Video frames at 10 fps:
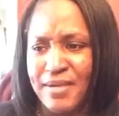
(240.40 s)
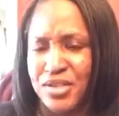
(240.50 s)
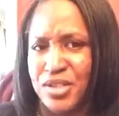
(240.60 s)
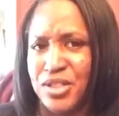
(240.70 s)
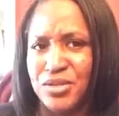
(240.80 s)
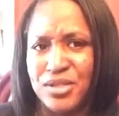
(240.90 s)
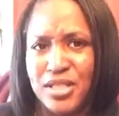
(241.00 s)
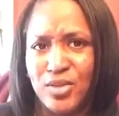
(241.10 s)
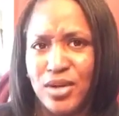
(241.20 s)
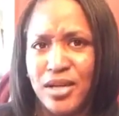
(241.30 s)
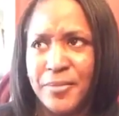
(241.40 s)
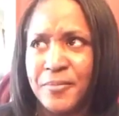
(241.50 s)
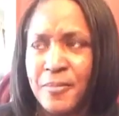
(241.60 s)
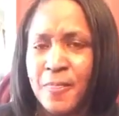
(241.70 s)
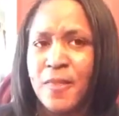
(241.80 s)
I actually used this one,
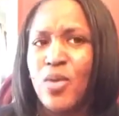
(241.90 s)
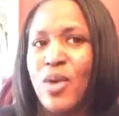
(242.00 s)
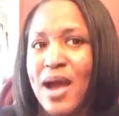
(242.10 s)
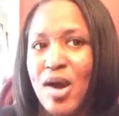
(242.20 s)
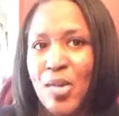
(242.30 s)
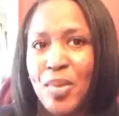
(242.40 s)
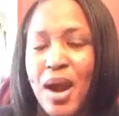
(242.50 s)
wow,